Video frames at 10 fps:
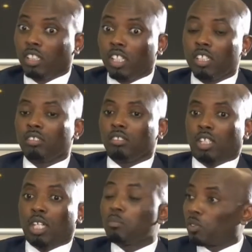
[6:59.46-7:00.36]
And then
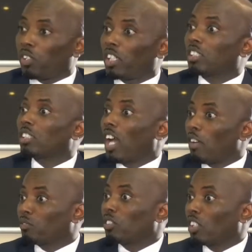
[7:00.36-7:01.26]
employers
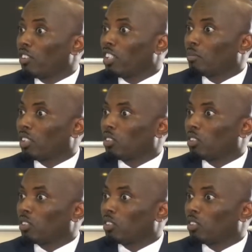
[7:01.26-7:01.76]
have to tell them